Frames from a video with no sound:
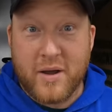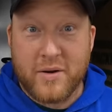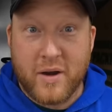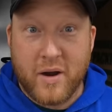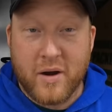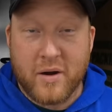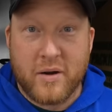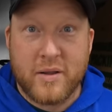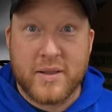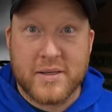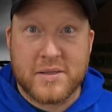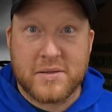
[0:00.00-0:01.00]
down here.
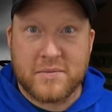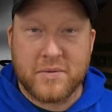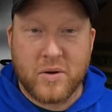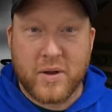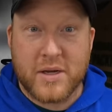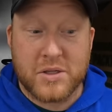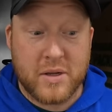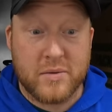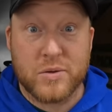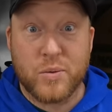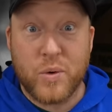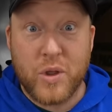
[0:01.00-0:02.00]
This location that
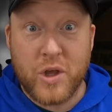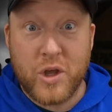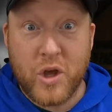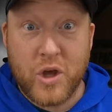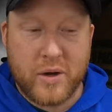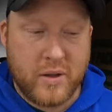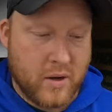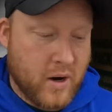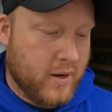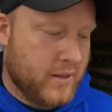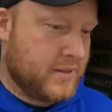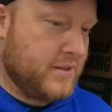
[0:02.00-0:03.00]
was really good. All
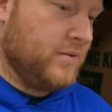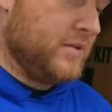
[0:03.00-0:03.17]
right, let's see